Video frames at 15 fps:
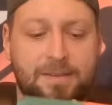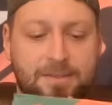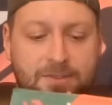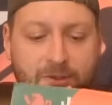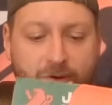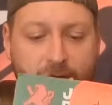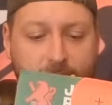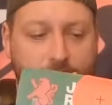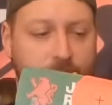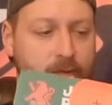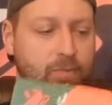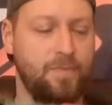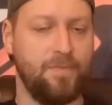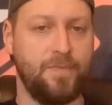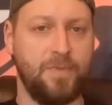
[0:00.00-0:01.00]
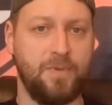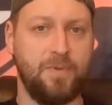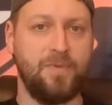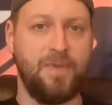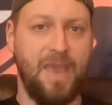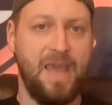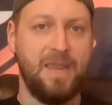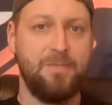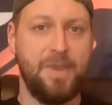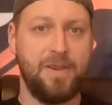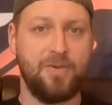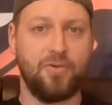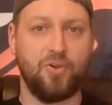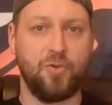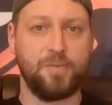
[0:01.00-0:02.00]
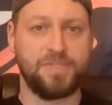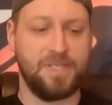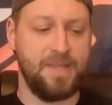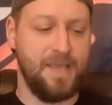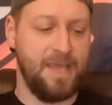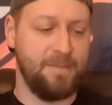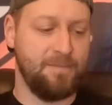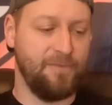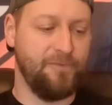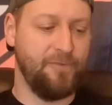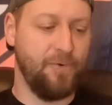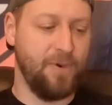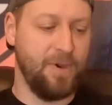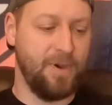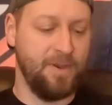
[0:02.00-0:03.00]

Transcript: so we've had better groups than that before.